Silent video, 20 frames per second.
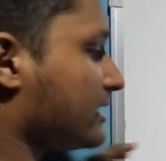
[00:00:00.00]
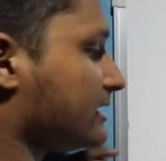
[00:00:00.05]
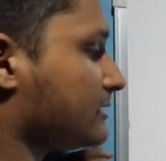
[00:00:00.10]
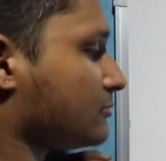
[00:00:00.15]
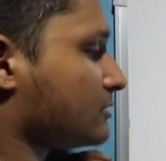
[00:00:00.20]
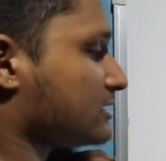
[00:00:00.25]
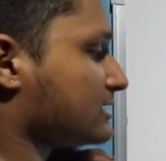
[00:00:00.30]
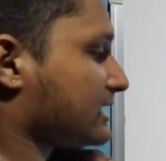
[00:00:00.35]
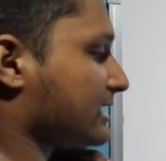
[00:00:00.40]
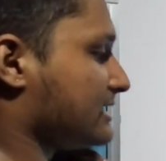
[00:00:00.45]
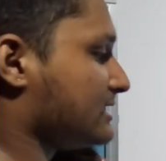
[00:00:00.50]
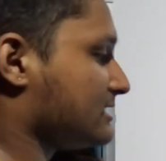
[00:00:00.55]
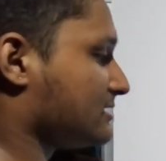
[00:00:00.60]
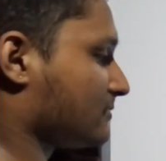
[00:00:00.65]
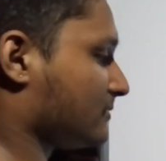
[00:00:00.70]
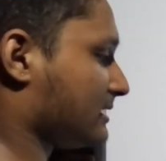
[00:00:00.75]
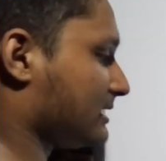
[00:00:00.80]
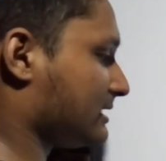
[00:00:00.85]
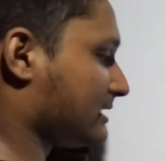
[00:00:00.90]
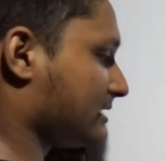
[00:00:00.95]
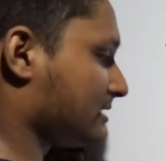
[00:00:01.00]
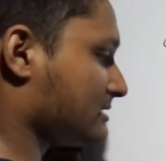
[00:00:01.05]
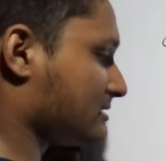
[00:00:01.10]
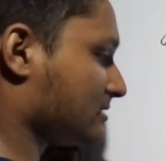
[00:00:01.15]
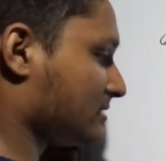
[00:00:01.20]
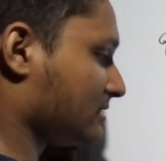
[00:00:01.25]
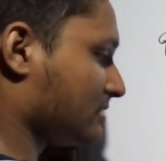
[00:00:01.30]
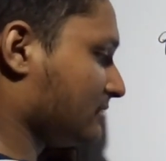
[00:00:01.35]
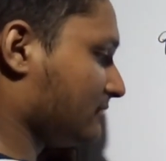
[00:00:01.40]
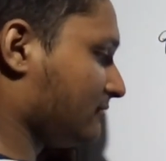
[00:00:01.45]
okay, it was sine square,
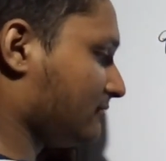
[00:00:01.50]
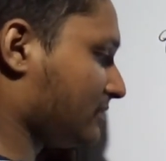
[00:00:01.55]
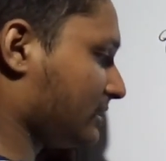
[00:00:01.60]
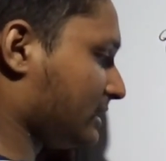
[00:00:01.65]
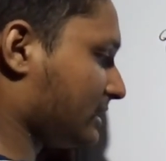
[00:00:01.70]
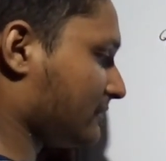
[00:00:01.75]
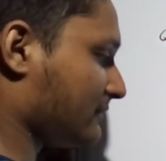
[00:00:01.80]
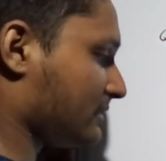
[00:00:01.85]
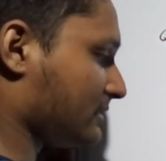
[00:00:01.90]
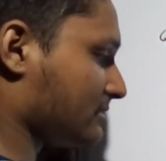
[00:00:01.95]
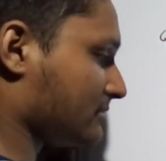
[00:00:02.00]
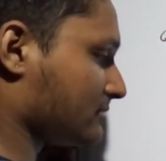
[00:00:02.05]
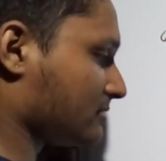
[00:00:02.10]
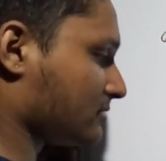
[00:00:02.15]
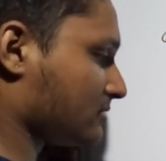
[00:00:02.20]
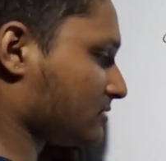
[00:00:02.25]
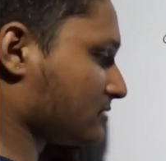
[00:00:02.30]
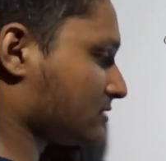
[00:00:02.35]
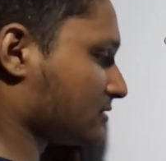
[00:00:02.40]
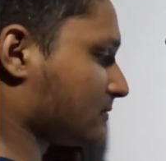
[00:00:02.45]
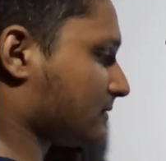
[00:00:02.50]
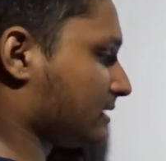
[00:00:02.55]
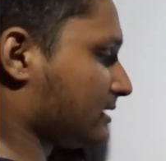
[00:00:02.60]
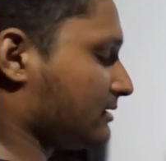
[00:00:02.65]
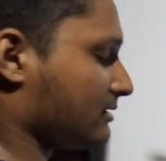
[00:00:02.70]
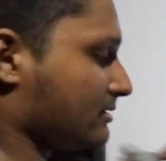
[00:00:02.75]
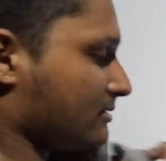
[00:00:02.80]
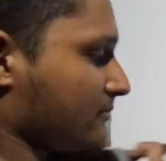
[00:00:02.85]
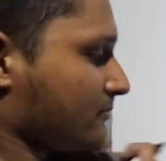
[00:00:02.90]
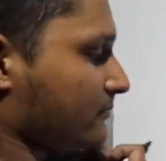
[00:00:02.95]
right? Why I have written cos
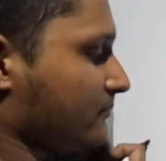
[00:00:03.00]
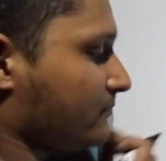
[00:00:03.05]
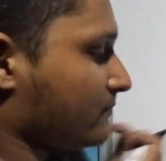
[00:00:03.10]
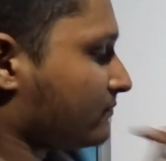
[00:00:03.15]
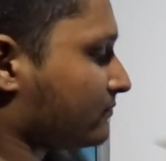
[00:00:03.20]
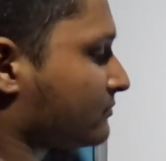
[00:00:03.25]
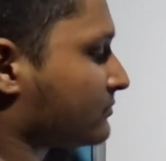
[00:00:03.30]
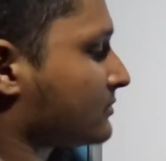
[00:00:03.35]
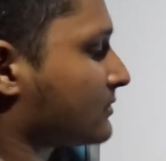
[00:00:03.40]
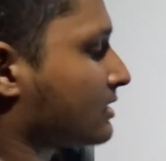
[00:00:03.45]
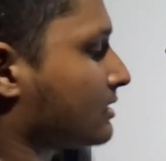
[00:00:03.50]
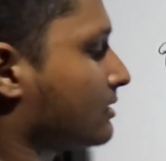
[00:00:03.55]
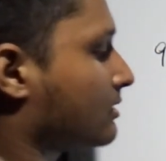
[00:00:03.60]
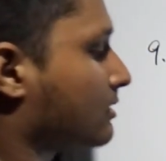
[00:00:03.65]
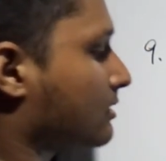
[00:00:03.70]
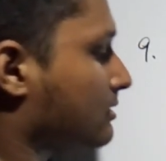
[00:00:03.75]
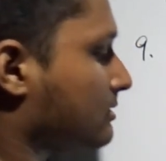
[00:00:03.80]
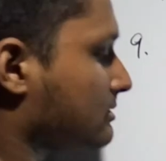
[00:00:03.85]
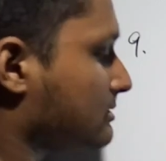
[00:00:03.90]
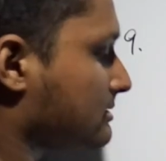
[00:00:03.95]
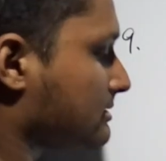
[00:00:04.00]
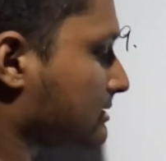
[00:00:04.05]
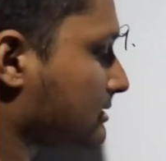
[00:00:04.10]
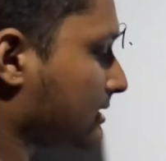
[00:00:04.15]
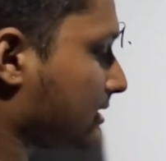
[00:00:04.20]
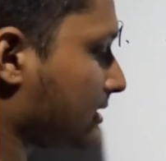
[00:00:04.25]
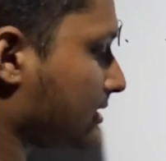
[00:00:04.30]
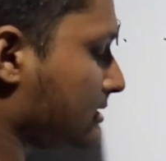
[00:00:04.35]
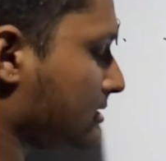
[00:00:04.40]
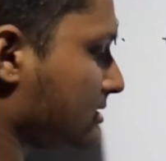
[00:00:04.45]
square here?
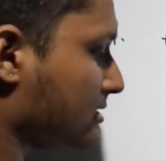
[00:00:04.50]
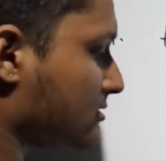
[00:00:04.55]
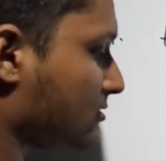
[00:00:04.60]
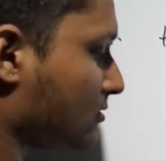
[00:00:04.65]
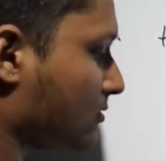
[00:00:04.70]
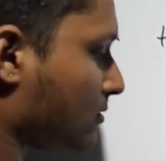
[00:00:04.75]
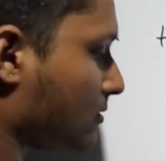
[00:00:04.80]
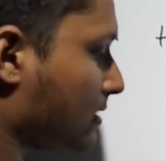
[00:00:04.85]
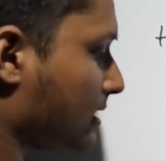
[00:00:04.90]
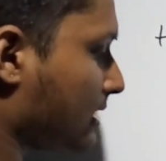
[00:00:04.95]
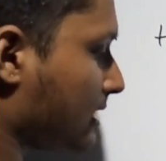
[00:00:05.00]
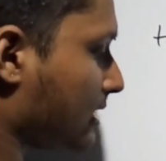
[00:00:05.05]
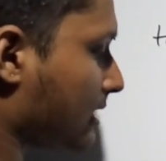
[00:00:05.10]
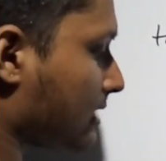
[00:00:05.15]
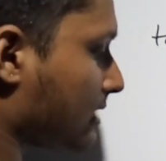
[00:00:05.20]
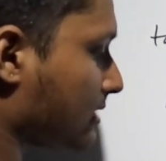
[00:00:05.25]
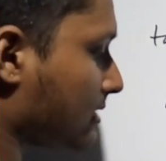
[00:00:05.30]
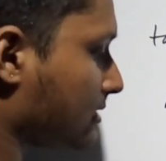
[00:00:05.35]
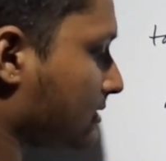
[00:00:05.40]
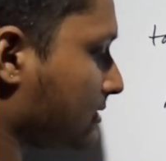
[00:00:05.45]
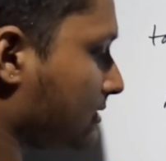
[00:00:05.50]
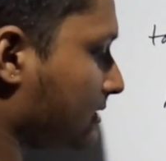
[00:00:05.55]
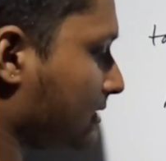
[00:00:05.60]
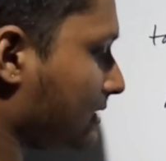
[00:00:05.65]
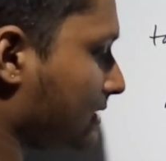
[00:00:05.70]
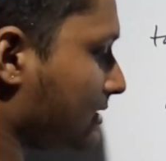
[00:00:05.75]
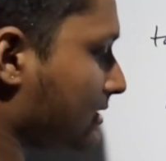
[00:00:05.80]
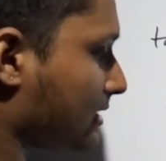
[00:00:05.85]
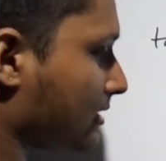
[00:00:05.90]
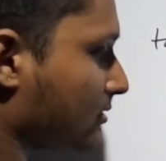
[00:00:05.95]
Sine square
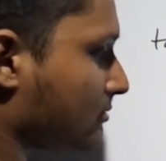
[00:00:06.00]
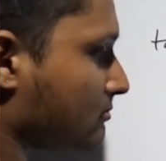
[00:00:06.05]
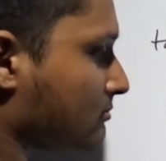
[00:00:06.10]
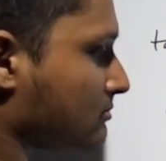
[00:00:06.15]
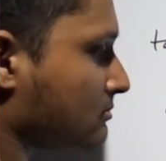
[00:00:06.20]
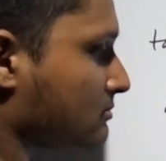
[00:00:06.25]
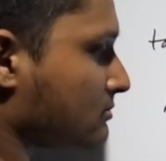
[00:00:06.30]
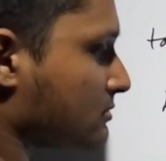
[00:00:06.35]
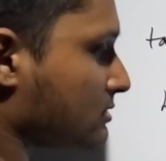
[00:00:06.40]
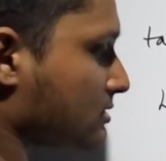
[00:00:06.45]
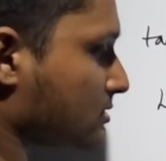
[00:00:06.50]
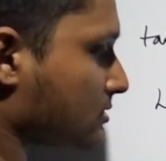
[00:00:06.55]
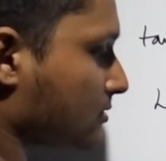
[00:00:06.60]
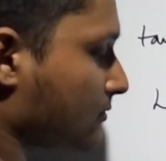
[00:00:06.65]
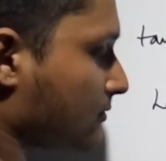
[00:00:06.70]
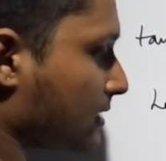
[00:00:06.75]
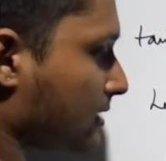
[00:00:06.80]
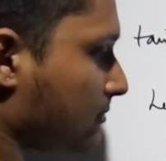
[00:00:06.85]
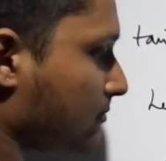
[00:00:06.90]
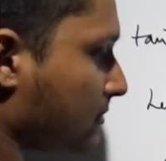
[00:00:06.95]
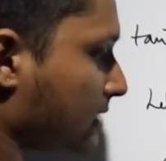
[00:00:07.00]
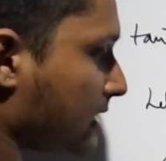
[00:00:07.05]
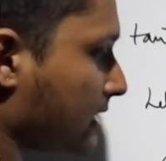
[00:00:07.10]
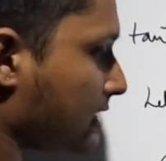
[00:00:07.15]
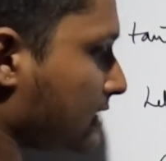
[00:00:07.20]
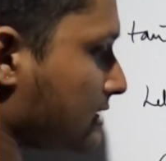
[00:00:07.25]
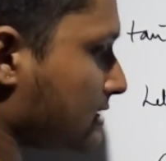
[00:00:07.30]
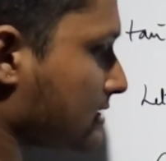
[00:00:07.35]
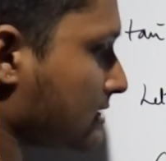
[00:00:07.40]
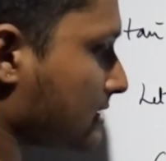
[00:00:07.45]
theta. So 1
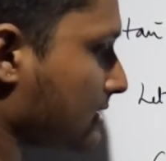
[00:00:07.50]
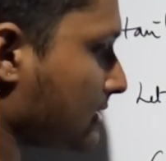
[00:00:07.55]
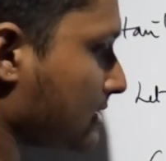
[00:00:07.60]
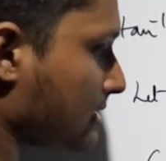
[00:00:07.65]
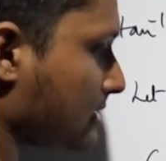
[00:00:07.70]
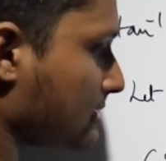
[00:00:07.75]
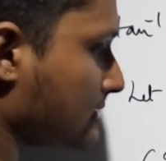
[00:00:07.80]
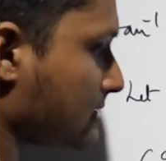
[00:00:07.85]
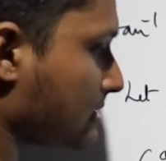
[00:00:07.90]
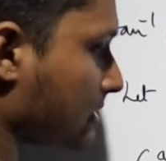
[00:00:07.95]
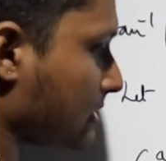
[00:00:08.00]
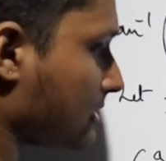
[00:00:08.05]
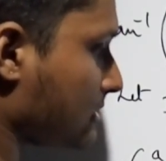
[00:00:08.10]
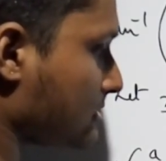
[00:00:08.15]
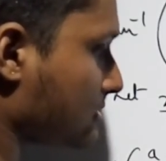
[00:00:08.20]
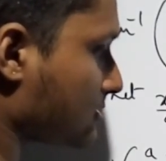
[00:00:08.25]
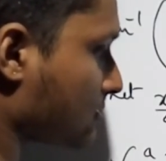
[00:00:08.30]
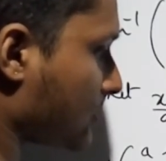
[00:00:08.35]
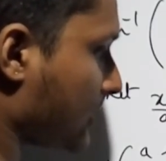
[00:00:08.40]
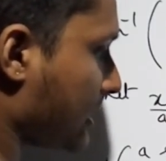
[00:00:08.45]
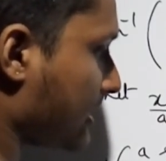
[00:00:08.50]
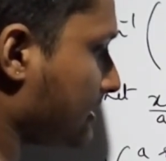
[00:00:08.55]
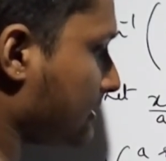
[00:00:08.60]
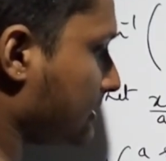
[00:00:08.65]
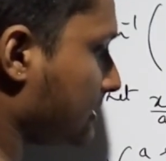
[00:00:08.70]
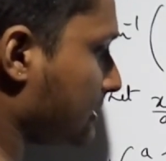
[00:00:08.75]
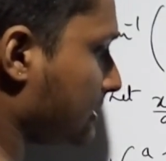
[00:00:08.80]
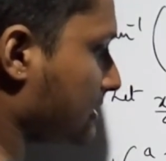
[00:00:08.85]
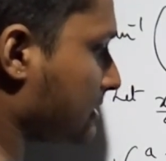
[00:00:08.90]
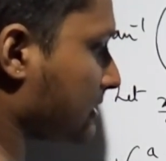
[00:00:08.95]
minus sine
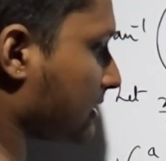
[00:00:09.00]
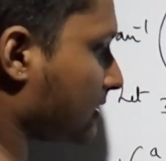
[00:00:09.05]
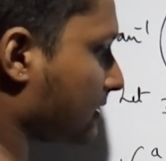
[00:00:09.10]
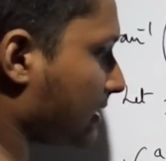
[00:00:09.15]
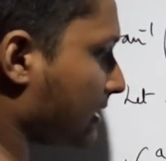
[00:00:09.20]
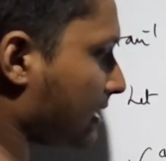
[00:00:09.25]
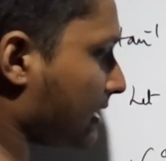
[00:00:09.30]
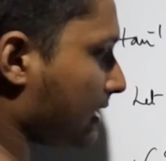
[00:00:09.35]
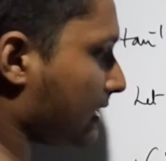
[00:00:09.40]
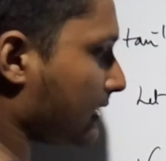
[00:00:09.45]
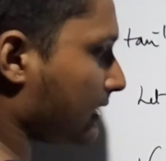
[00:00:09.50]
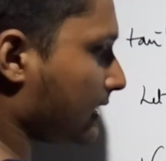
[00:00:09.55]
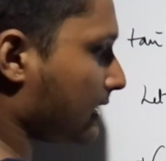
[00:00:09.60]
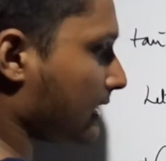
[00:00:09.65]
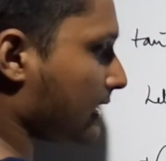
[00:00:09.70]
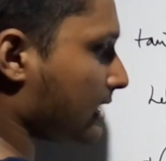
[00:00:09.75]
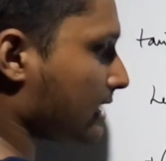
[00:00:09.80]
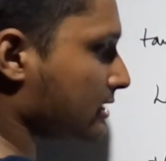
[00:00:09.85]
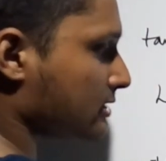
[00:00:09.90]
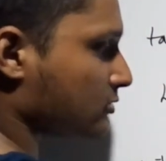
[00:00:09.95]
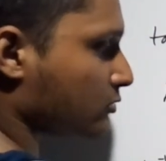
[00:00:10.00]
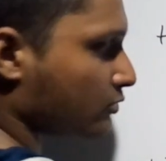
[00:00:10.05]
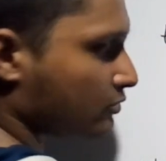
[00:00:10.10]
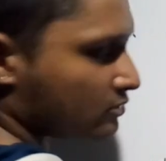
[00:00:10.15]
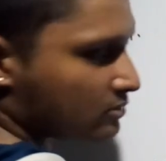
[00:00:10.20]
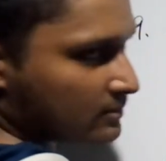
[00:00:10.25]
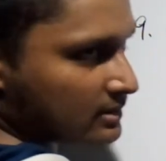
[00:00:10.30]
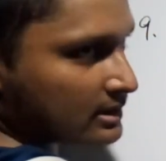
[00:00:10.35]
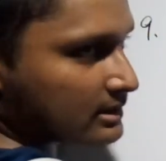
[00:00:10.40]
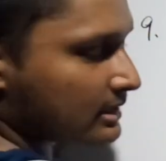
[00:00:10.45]
square theta. A and a
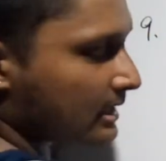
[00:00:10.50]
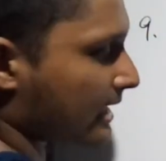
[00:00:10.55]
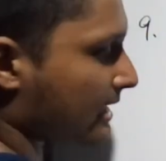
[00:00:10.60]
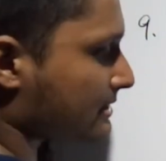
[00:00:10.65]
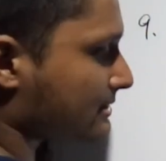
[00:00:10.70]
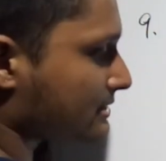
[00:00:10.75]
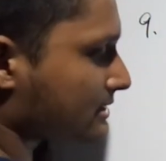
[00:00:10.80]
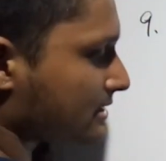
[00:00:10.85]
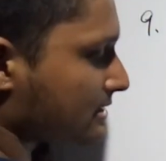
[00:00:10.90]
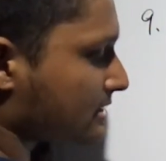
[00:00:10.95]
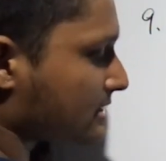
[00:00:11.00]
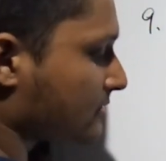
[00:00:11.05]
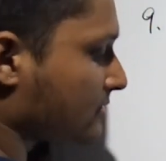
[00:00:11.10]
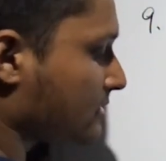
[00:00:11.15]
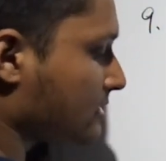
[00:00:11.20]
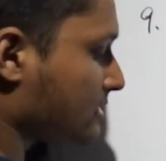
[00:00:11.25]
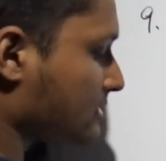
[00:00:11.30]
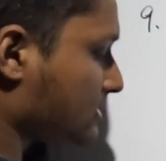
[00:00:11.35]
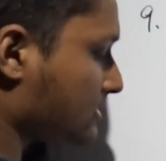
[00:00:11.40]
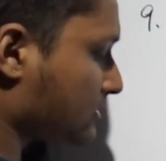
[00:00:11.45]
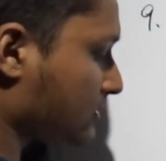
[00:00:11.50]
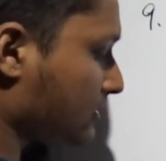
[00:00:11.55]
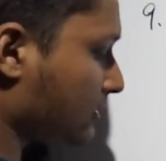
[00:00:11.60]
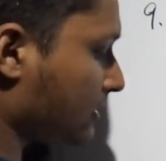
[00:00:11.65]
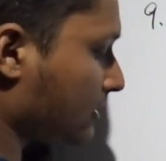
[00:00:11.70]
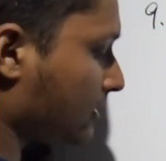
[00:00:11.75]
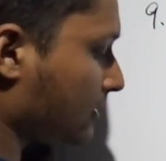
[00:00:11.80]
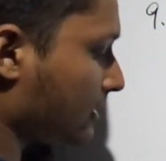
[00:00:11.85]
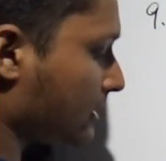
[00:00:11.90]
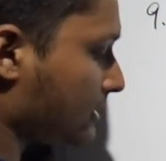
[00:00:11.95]
is going to get cancelled.
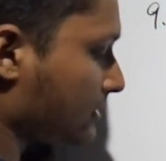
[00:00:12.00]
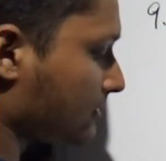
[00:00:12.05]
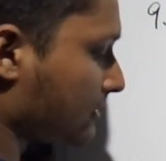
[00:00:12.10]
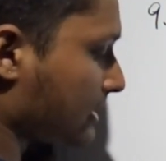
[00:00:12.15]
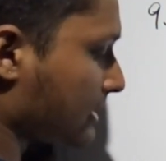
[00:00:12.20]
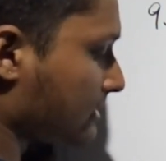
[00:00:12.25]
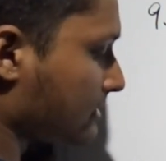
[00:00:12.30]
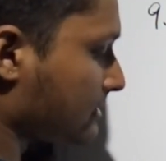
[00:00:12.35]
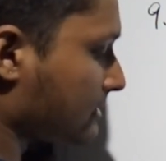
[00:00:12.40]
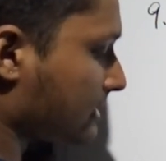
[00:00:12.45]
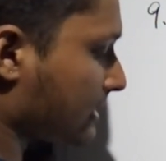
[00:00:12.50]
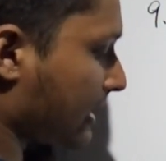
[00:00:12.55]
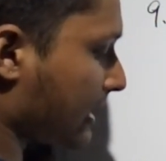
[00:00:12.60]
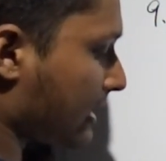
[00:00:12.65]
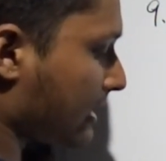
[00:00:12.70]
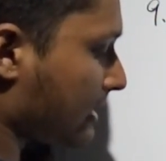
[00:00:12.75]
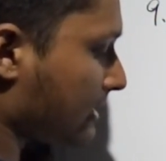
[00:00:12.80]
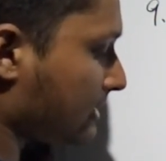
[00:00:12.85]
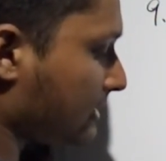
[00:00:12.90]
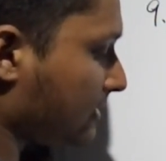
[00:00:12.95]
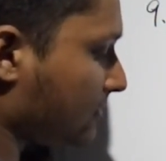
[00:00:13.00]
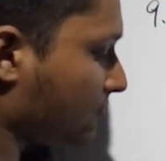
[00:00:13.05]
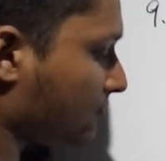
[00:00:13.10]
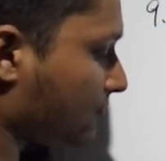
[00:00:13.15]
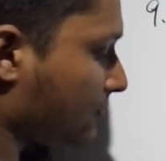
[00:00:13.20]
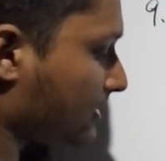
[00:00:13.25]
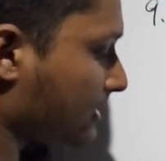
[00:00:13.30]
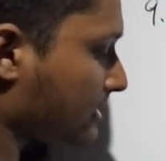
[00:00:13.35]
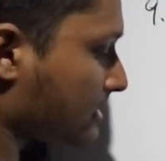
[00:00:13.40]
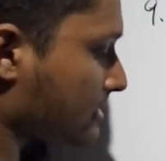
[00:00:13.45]
So you're going to get tan
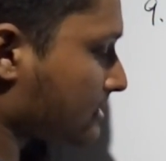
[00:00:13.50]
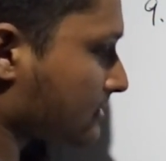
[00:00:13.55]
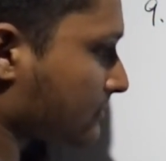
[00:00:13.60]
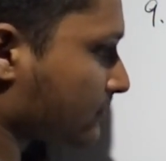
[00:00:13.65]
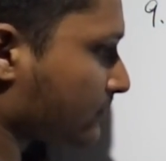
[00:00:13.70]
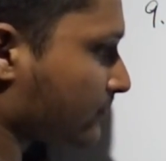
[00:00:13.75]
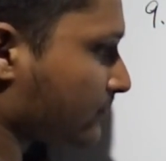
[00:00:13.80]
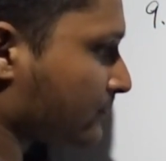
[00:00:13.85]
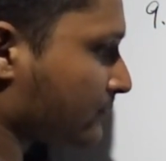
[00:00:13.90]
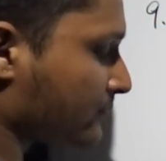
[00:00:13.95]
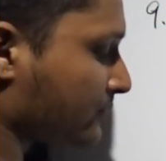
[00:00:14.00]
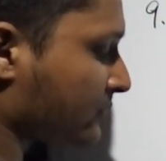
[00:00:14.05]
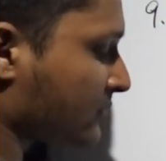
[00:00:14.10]
inverse